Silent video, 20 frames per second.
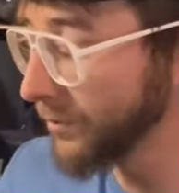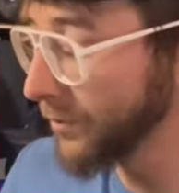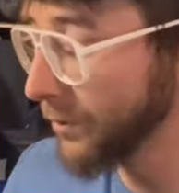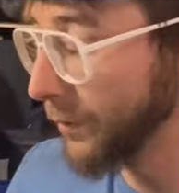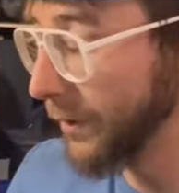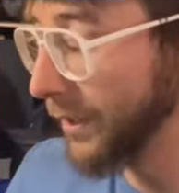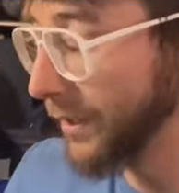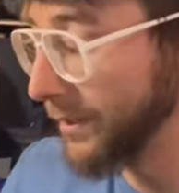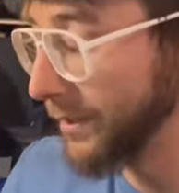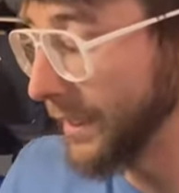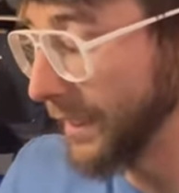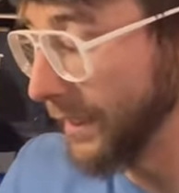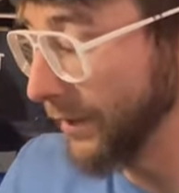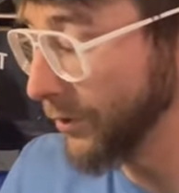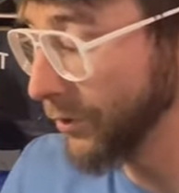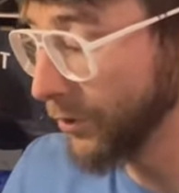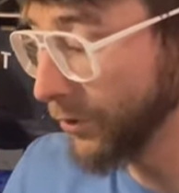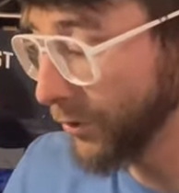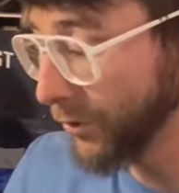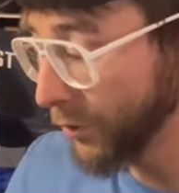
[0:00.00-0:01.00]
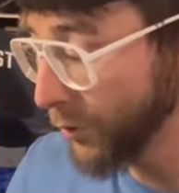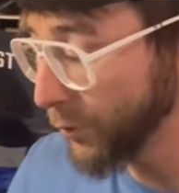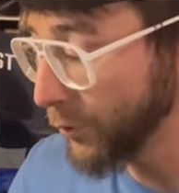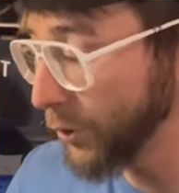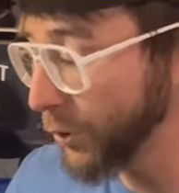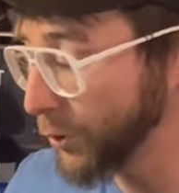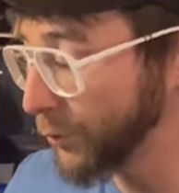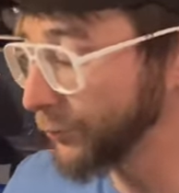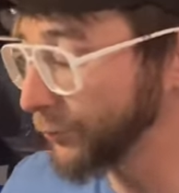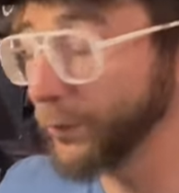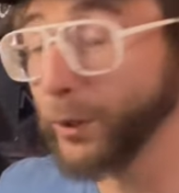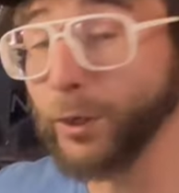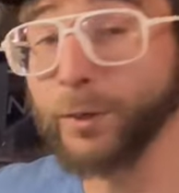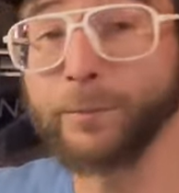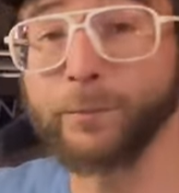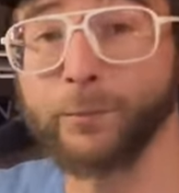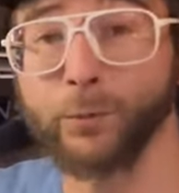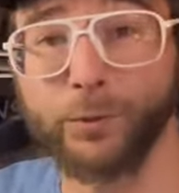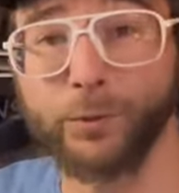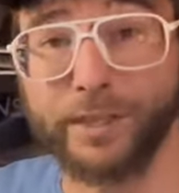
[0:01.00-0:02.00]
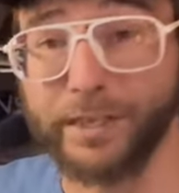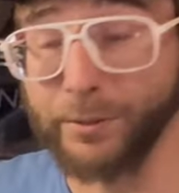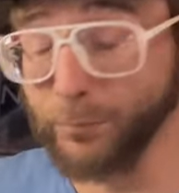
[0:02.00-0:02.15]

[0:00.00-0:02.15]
so it is a 2-2 foam for the